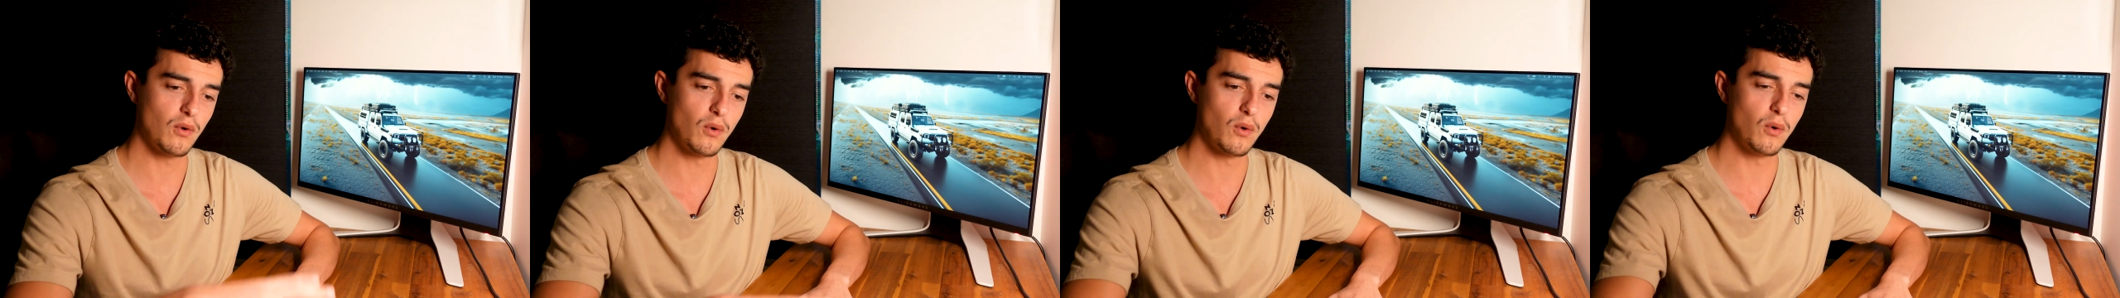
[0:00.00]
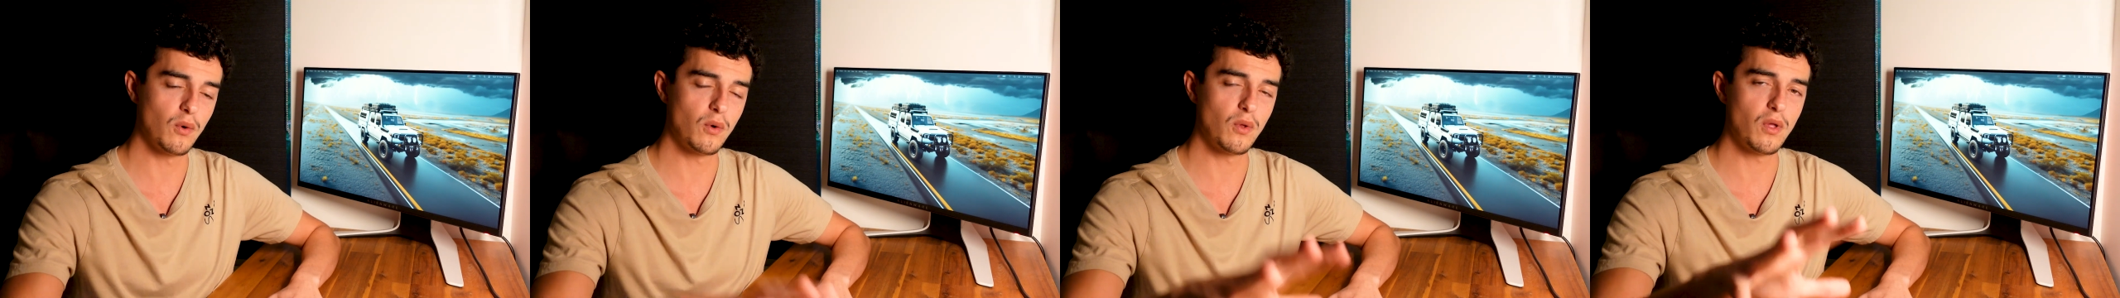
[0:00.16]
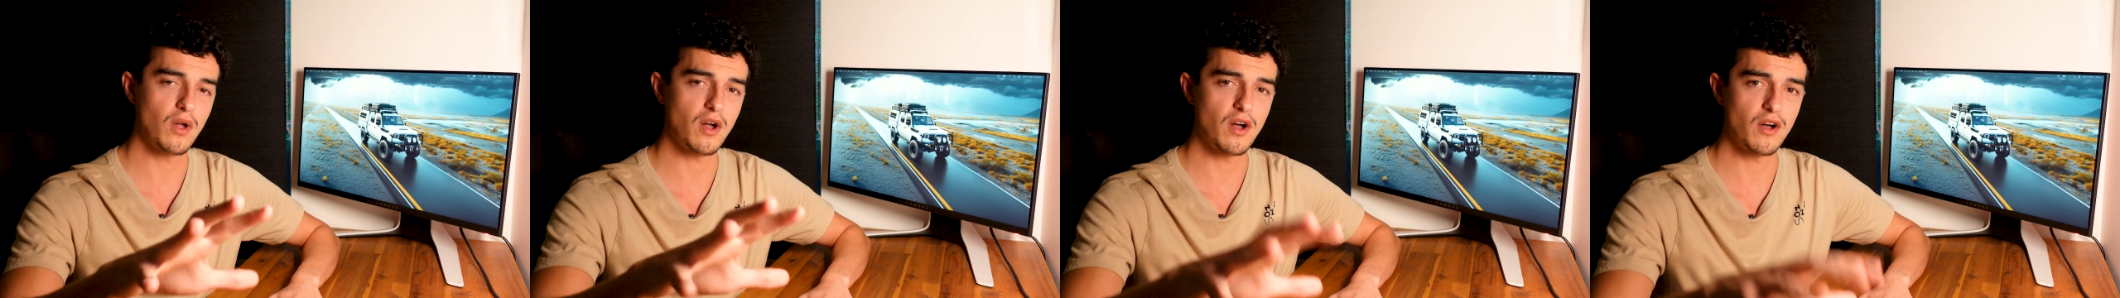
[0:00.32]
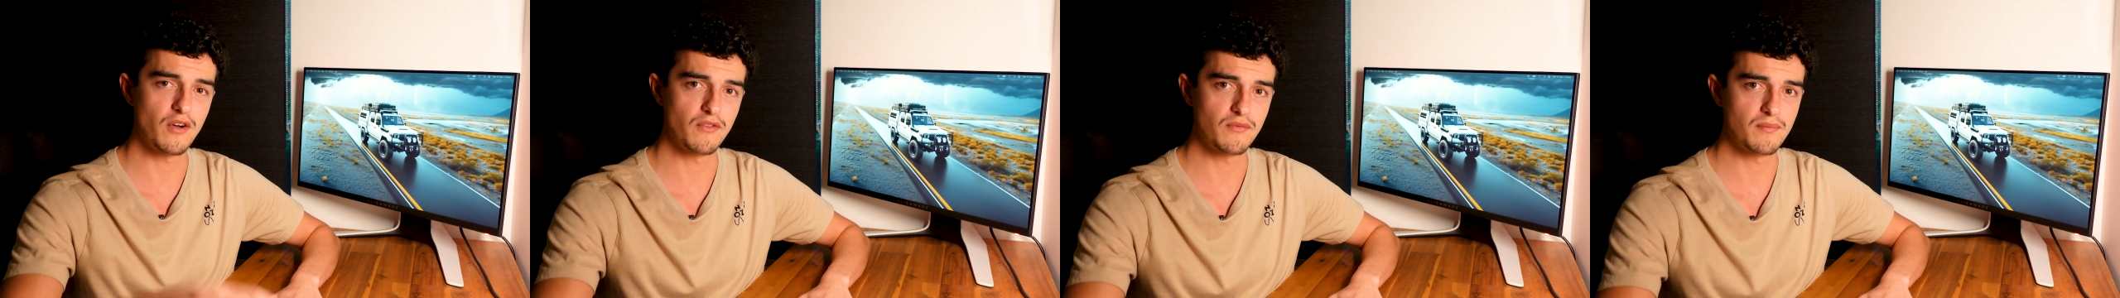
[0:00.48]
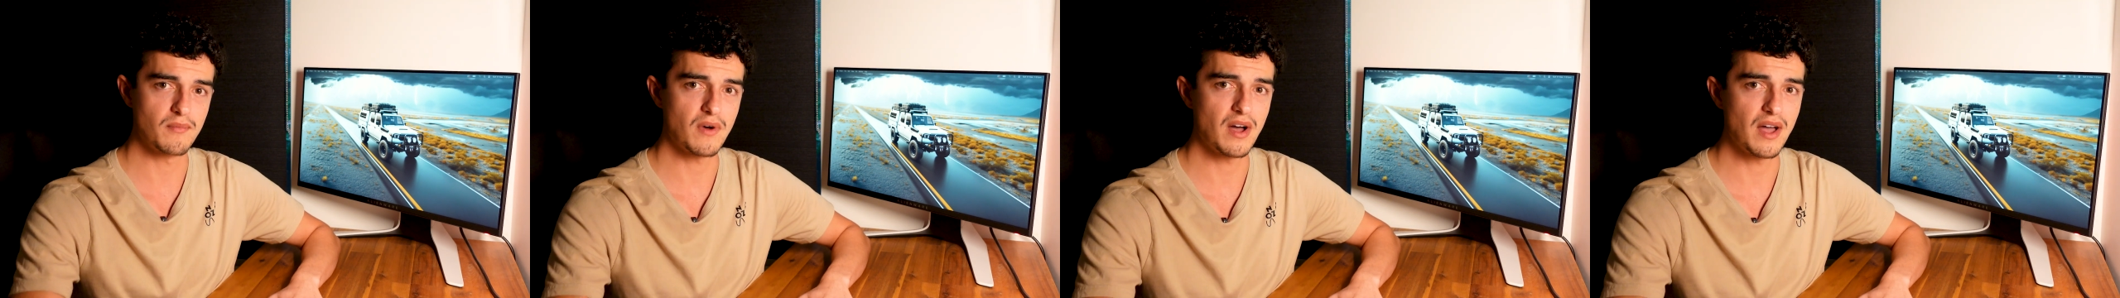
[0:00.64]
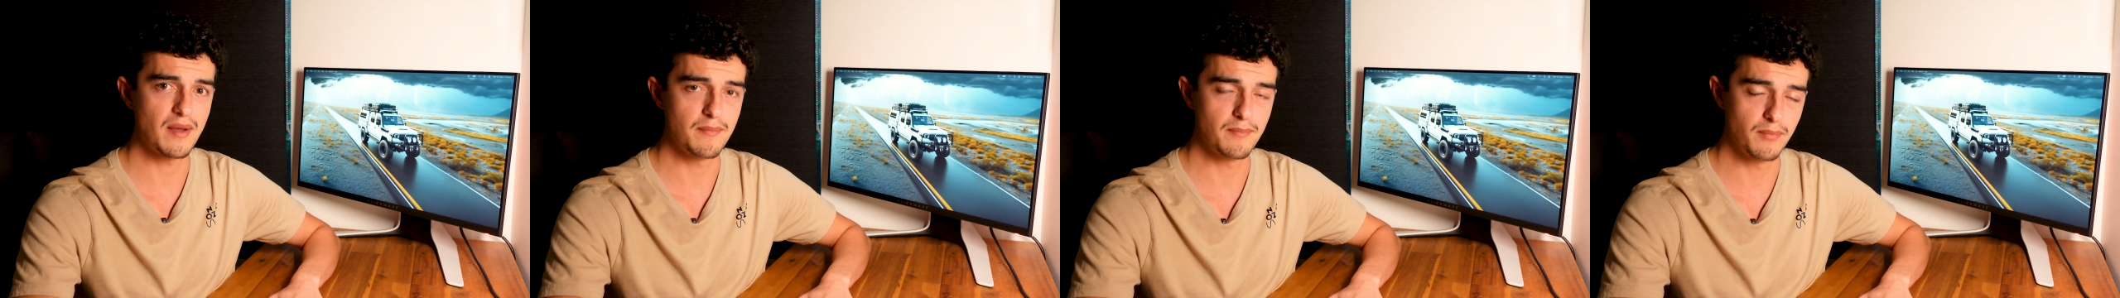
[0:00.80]
all of
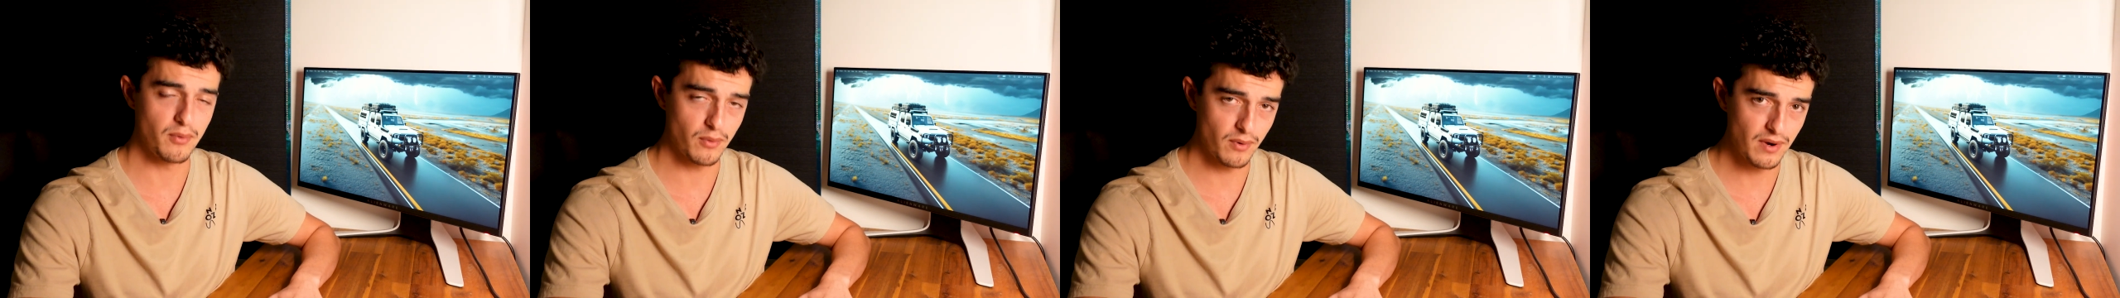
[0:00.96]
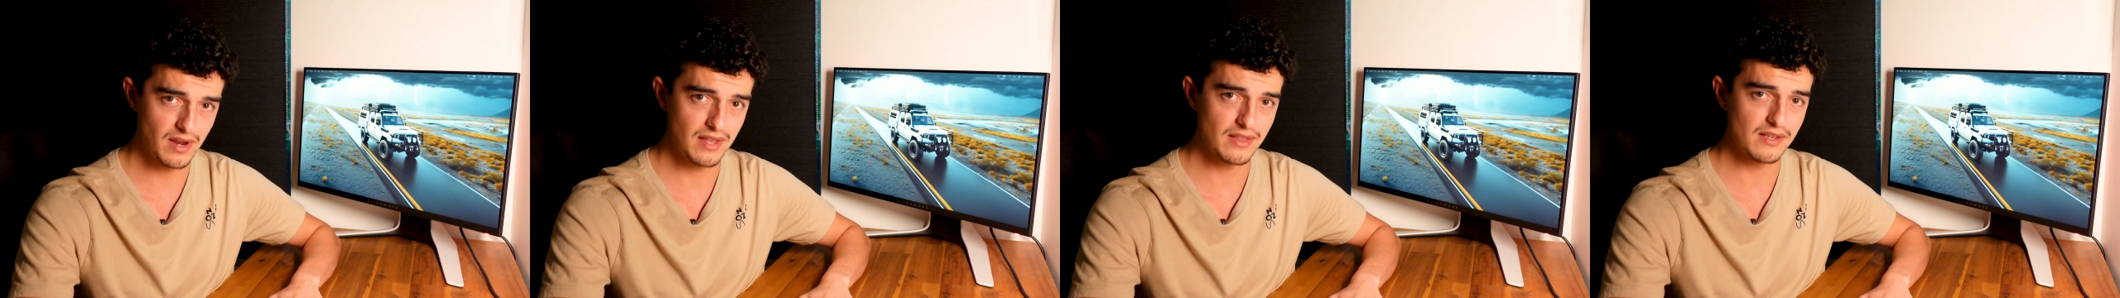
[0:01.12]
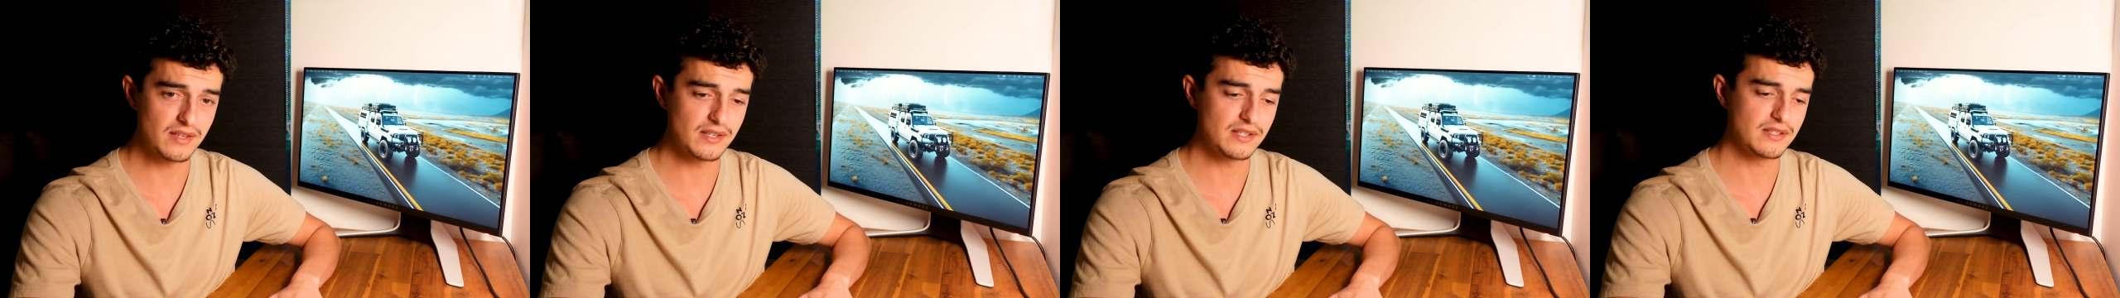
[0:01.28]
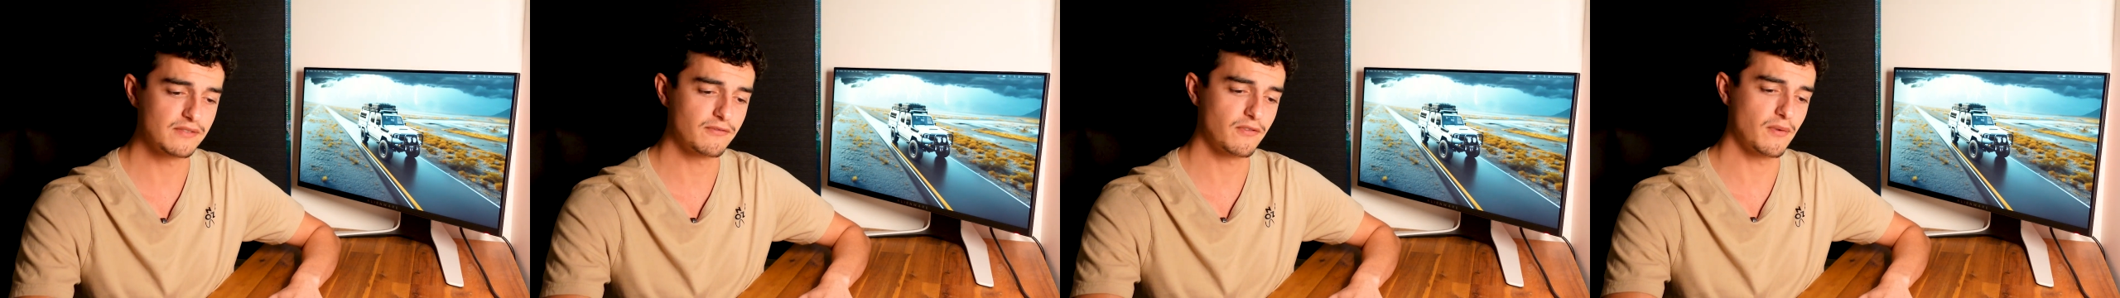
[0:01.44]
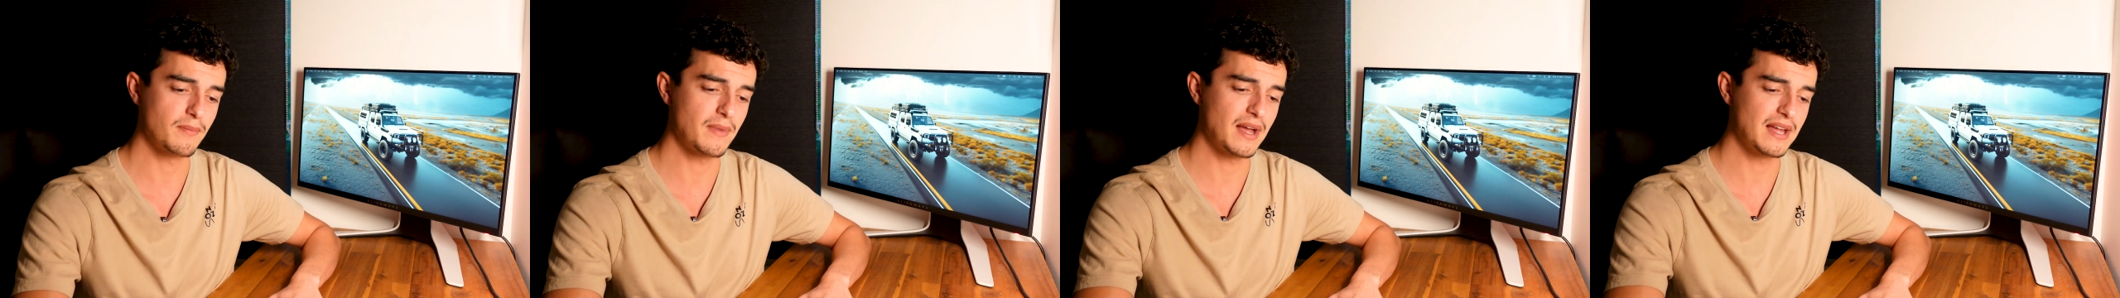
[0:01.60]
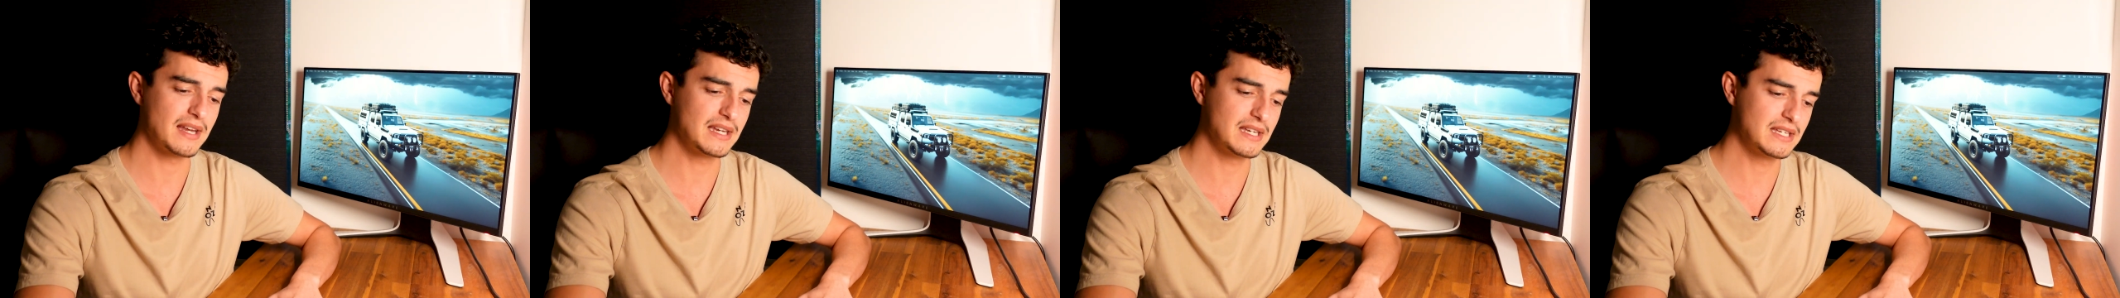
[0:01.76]
my breathers for
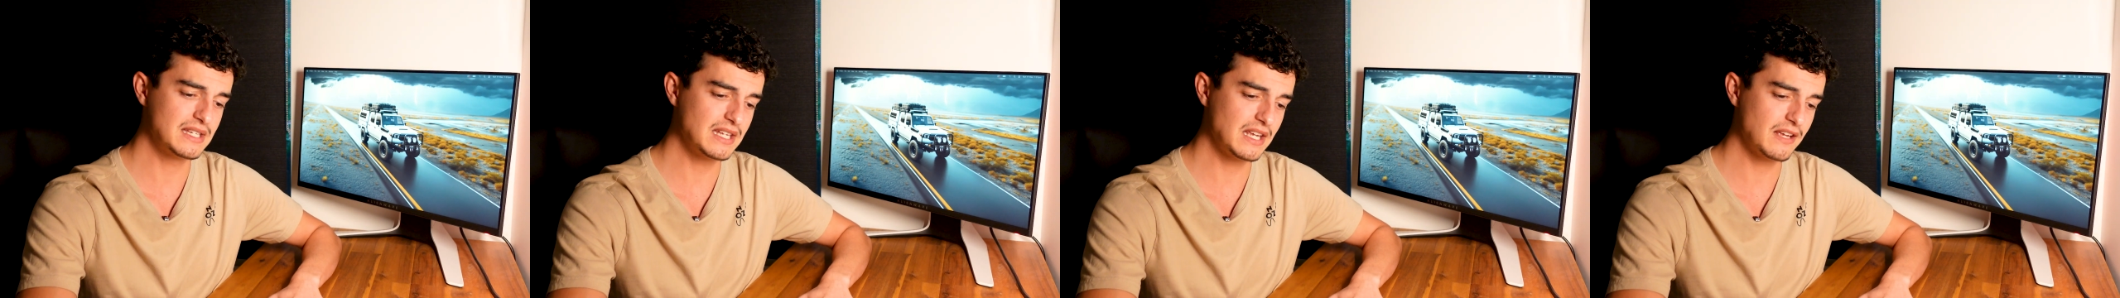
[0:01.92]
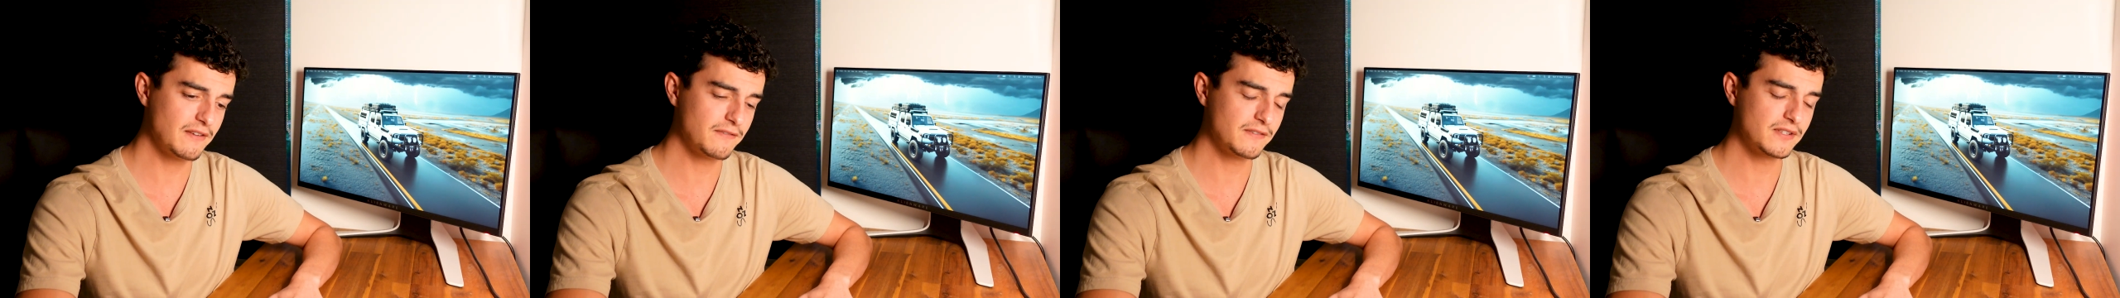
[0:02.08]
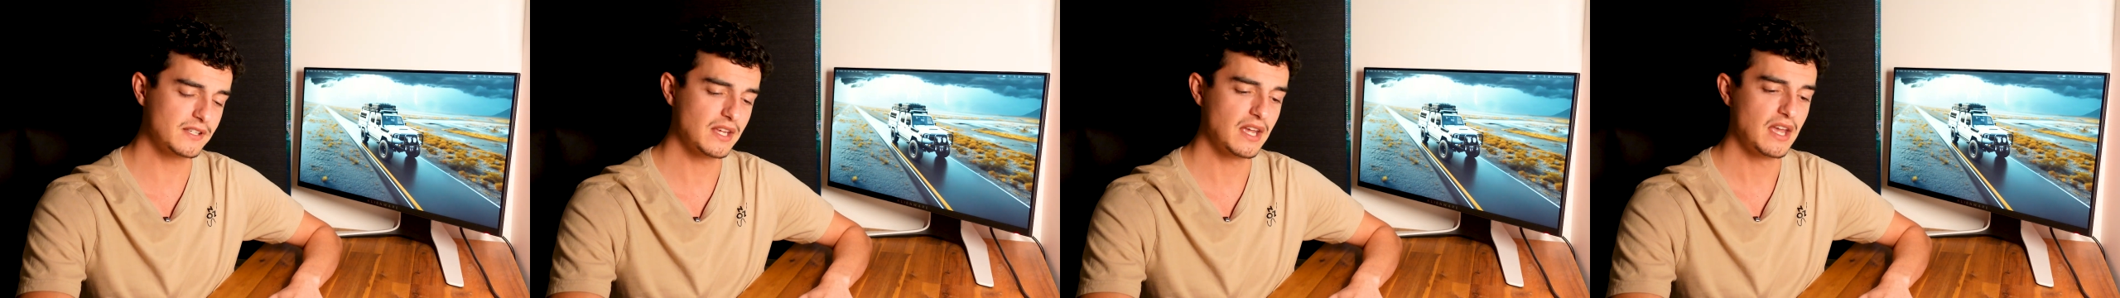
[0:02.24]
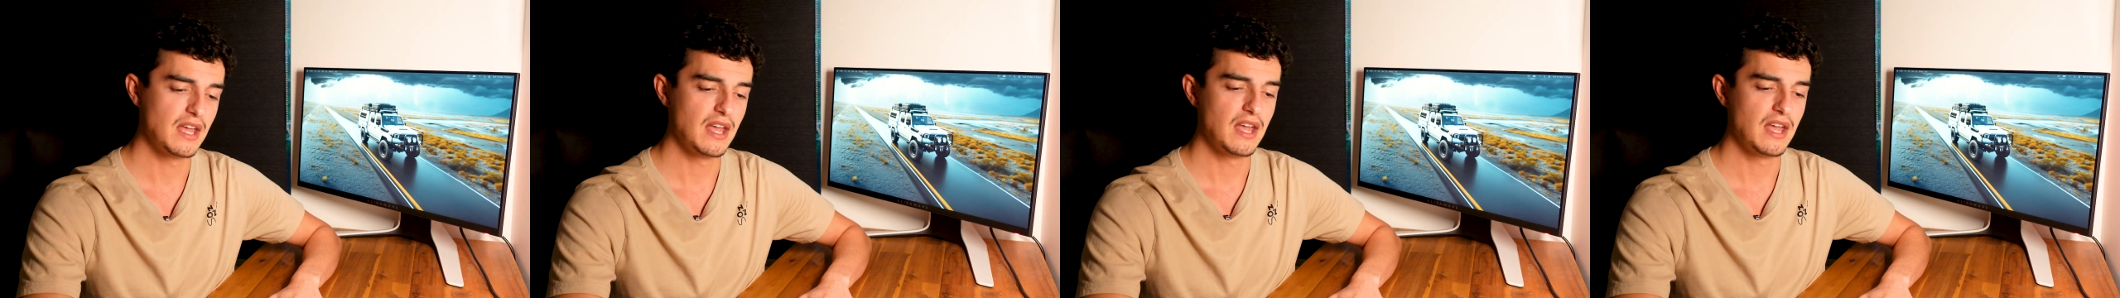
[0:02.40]
my diffs